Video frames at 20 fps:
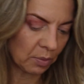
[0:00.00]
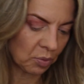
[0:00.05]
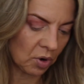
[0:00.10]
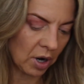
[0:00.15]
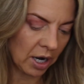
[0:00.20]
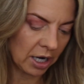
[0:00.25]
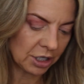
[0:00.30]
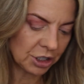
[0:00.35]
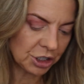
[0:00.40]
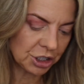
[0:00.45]

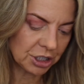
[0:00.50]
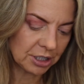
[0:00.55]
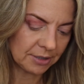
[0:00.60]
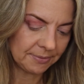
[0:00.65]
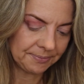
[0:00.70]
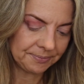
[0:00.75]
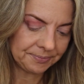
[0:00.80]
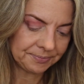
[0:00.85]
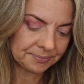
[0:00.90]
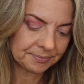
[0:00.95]
brush
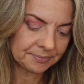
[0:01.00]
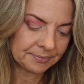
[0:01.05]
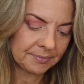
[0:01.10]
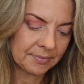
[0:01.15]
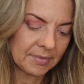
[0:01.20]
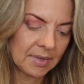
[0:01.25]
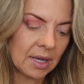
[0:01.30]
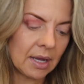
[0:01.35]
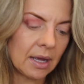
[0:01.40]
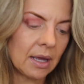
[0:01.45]

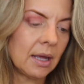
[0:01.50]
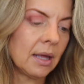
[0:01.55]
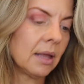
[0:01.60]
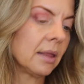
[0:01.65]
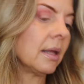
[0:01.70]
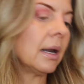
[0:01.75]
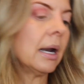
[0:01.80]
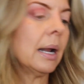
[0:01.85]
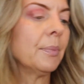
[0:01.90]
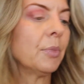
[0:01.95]

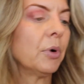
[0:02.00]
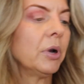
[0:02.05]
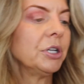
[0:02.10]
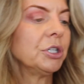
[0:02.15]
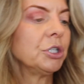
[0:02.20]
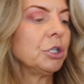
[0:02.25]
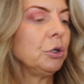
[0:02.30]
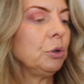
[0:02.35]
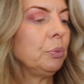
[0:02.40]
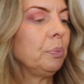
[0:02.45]
that I'm going
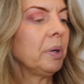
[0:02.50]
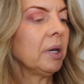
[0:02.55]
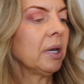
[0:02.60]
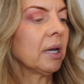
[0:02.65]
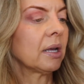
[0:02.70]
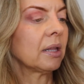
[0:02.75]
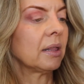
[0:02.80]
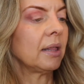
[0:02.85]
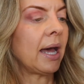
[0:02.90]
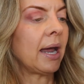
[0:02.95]
to
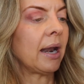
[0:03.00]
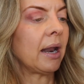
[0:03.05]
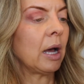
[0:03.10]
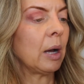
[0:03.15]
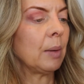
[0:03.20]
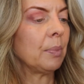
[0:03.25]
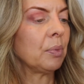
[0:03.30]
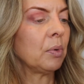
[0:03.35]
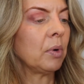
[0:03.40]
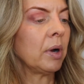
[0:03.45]
pick that
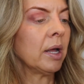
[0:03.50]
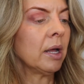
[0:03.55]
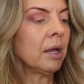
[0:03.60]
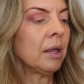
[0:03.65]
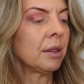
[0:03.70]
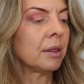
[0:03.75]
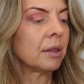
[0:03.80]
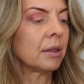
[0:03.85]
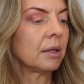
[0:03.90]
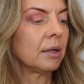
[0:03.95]
up
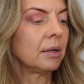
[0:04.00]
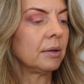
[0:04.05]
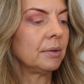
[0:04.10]
with.